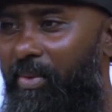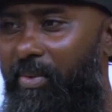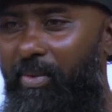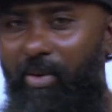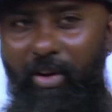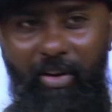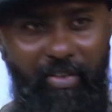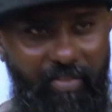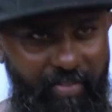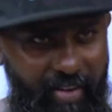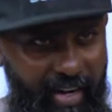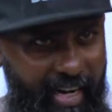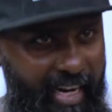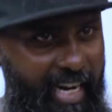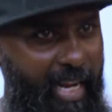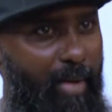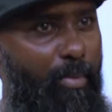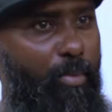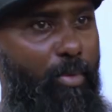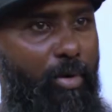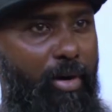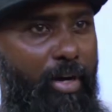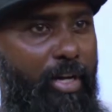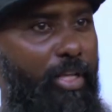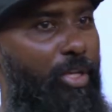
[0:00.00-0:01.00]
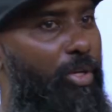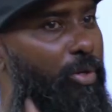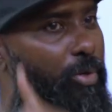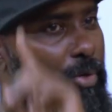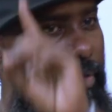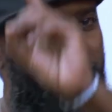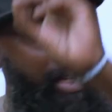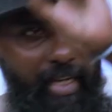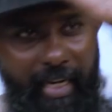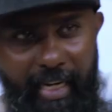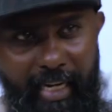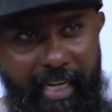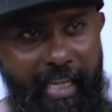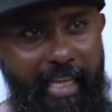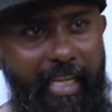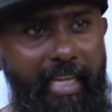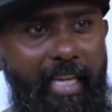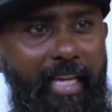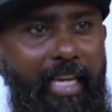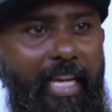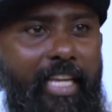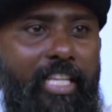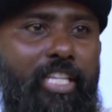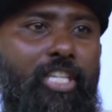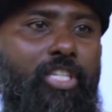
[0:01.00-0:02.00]
On Friday morning, you go to
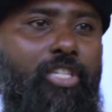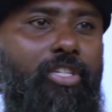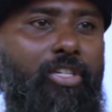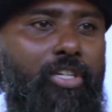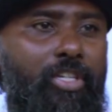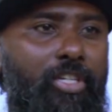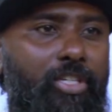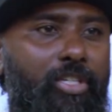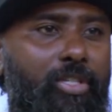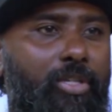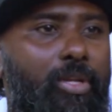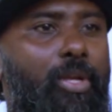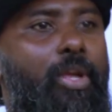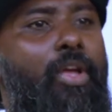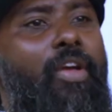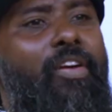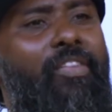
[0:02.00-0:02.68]
any age church,